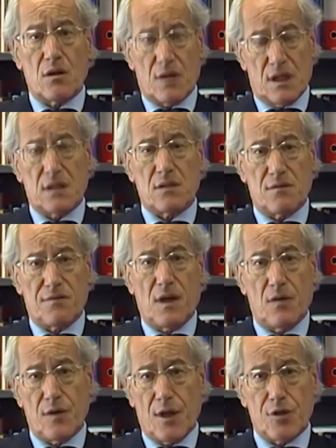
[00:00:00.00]
theoretical
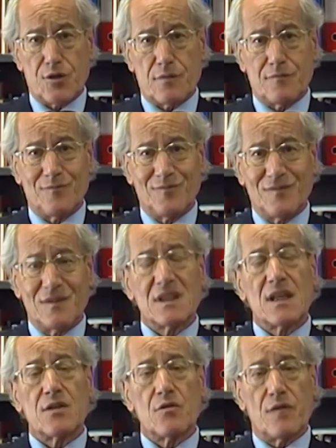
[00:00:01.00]
foundation.
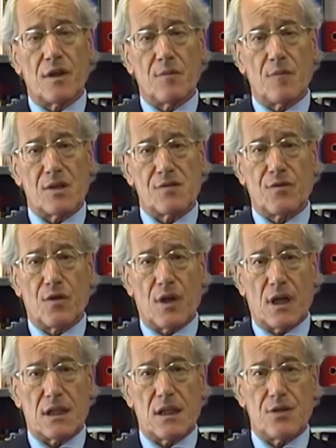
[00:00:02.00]
Thank you very much for
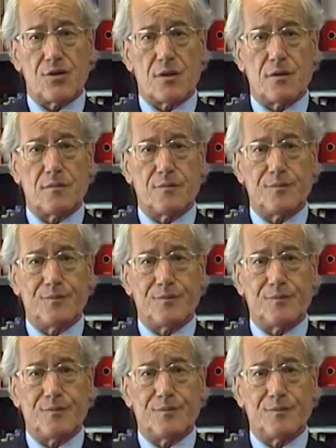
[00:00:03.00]
your attention.